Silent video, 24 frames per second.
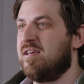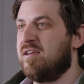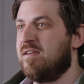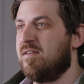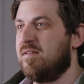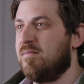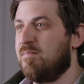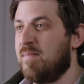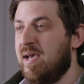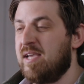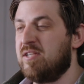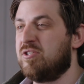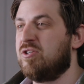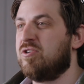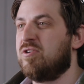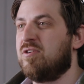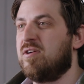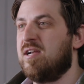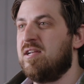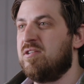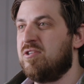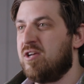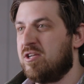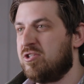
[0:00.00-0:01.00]
the
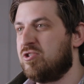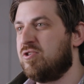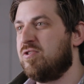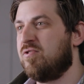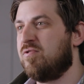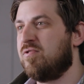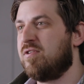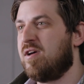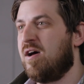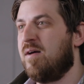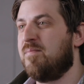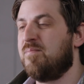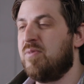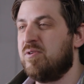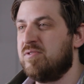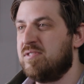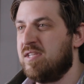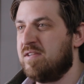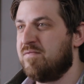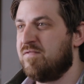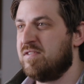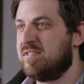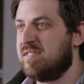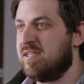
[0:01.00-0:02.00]
major industrial
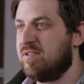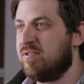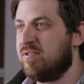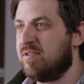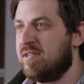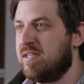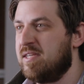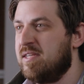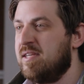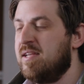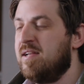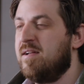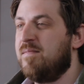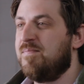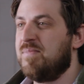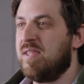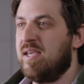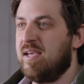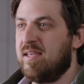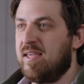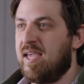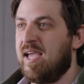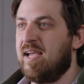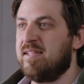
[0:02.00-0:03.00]
composting facility
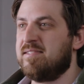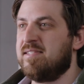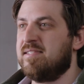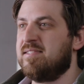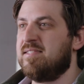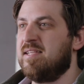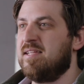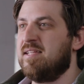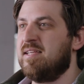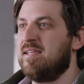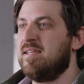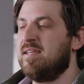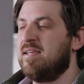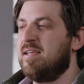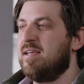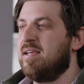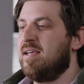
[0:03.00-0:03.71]
in Kansas City.